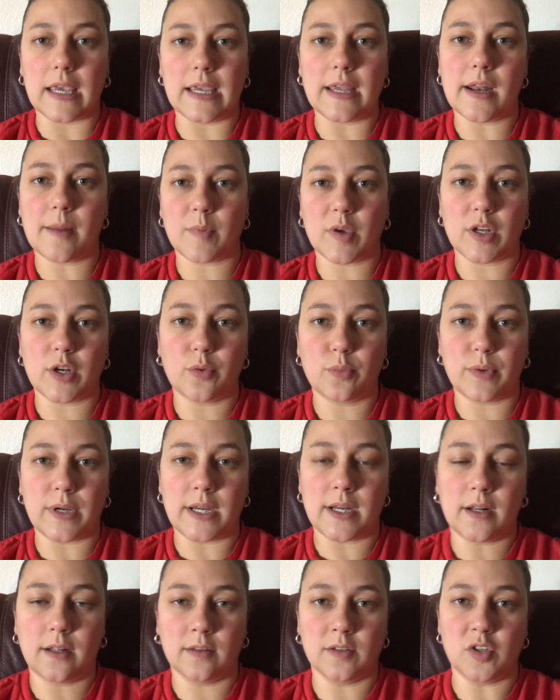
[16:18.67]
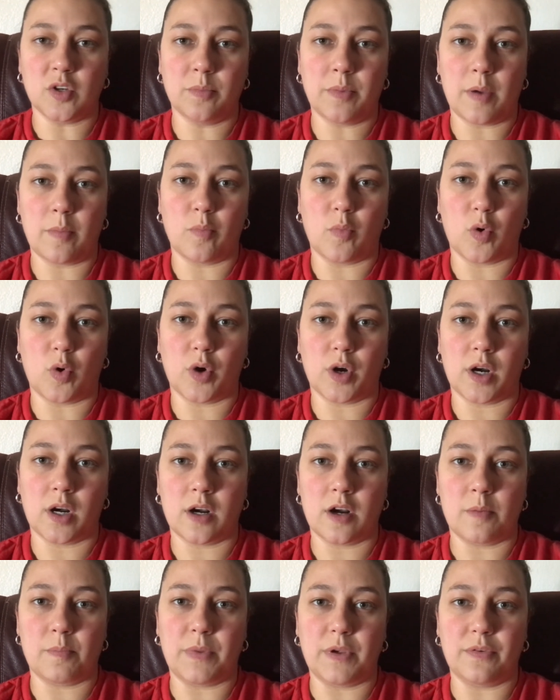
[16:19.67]
and I'm gonna read a little bit
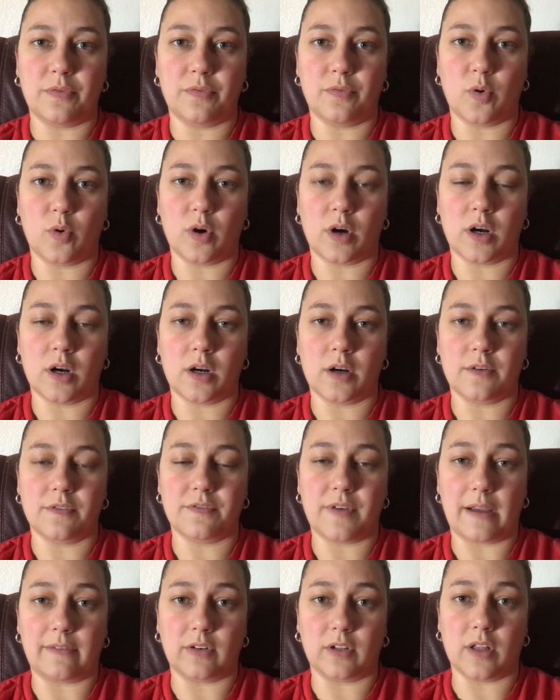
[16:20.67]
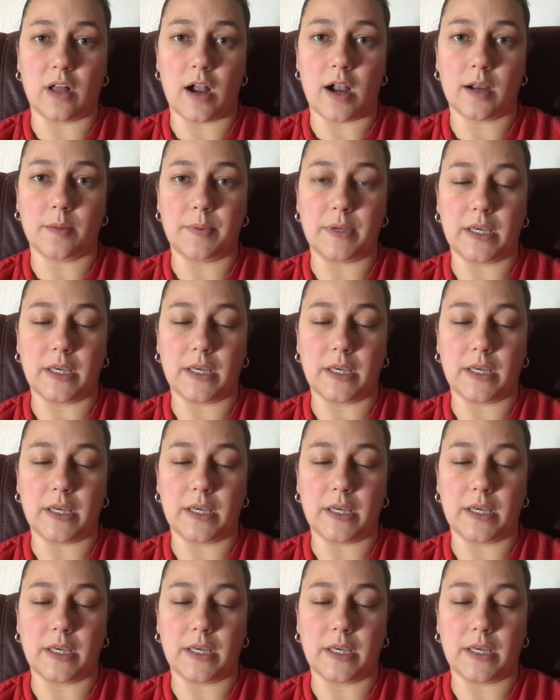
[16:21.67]
more before 5 o'clock,